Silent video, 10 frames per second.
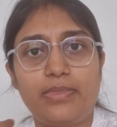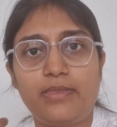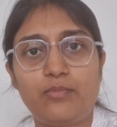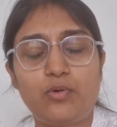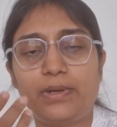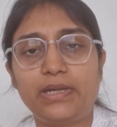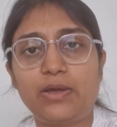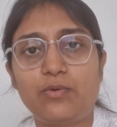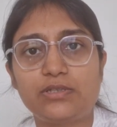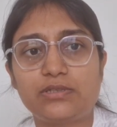The moment
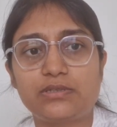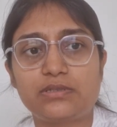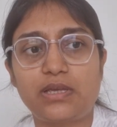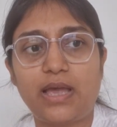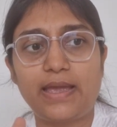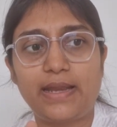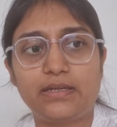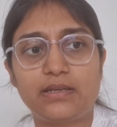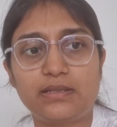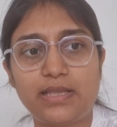I
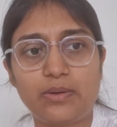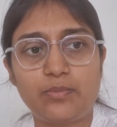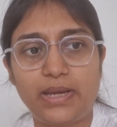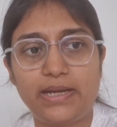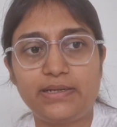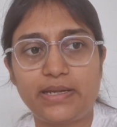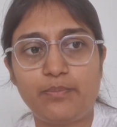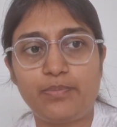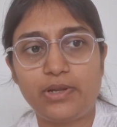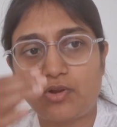entered that main
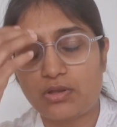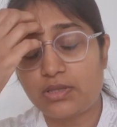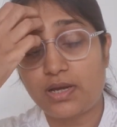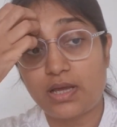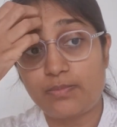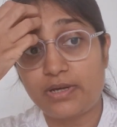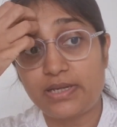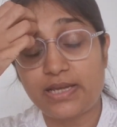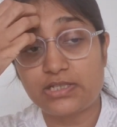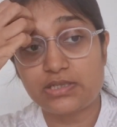temple, not the Garbhagriha,